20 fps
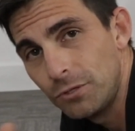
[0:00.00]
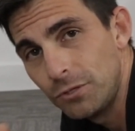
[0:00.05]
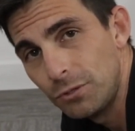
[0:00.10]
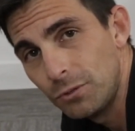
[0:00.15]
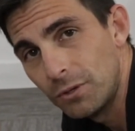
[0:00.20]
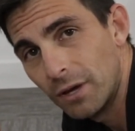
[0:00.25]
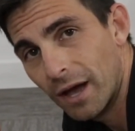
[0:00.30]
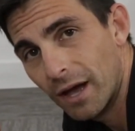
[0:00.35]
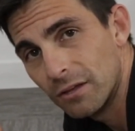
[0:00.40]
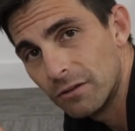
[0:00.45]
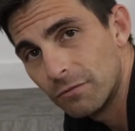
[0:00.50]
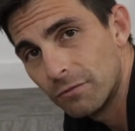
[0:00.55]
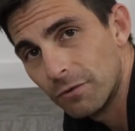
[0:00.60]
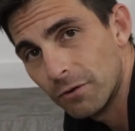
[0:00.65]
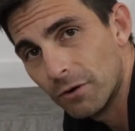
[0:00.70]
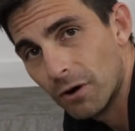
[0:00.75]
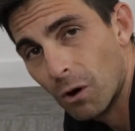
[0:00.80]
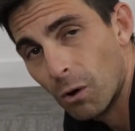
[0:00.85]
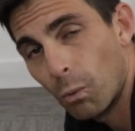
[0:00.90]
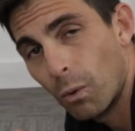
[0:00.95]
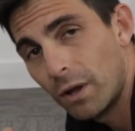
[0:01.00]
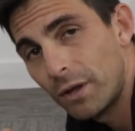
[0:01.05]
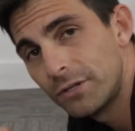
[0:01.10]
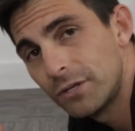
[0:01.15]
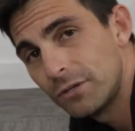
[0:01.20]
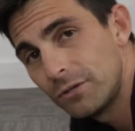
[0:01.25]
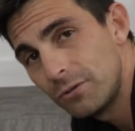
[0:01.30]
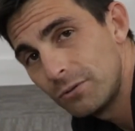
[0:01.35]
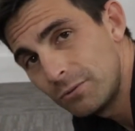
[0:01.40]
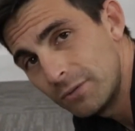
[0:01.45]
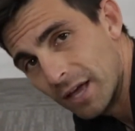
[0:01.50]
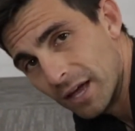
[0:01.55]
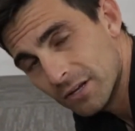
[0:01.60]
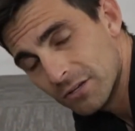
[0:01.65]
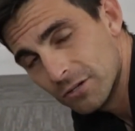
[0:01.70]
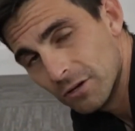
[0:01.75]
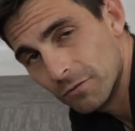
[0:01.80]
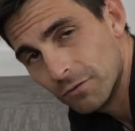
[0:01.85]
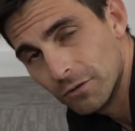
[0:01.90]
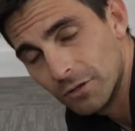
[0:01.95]
you guys figure out what to do
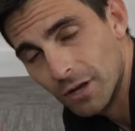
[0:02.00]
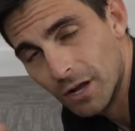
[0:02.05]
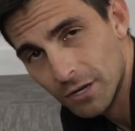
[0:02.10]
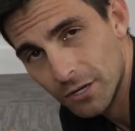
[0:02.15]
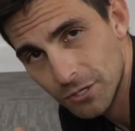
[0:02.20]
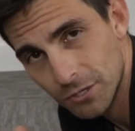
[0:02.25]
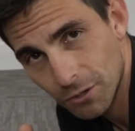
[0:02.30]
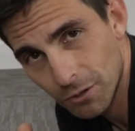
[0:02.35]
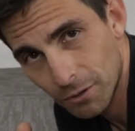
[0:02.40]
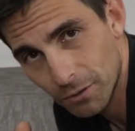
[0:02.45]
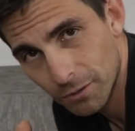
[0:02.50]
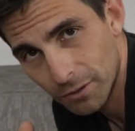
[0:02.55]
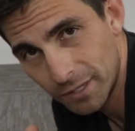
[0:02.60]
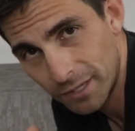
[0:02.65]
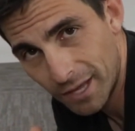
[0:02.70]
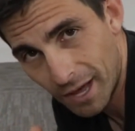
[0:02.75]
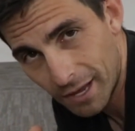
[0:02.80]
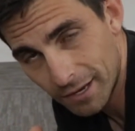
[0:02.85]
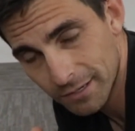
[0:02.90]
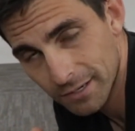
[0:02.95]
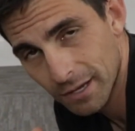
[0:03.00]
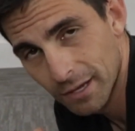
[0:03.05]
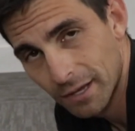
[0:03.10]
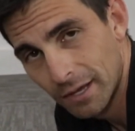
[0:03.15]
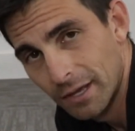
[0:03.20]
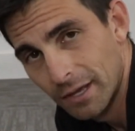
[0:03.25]
next if you're not sure yet.